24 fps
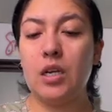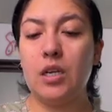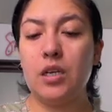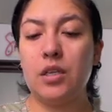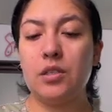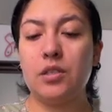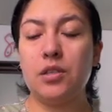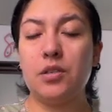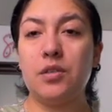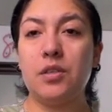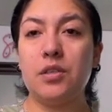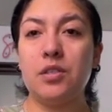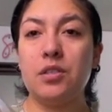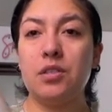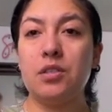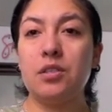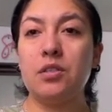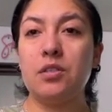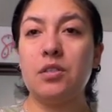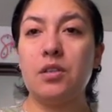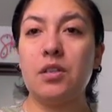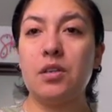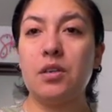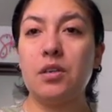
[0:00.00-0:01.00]
So this
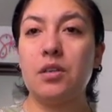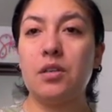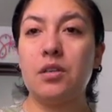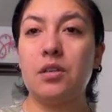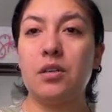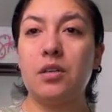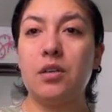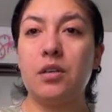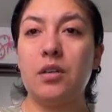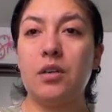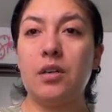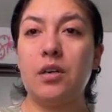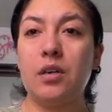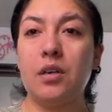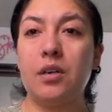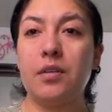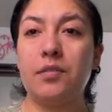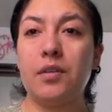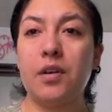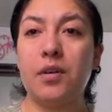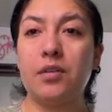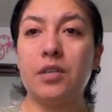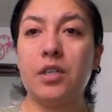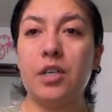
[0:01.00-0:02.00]
is the
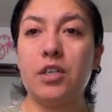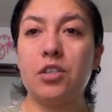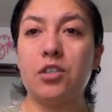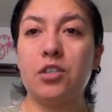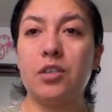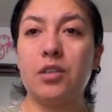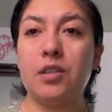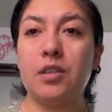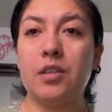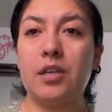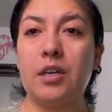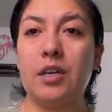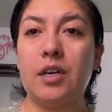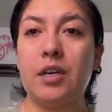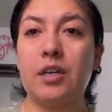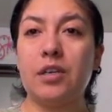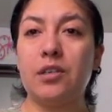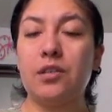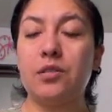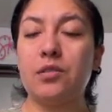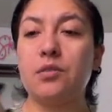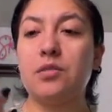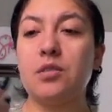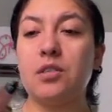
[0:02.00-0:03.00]
foundation that I
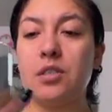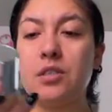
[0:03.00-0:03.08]
use.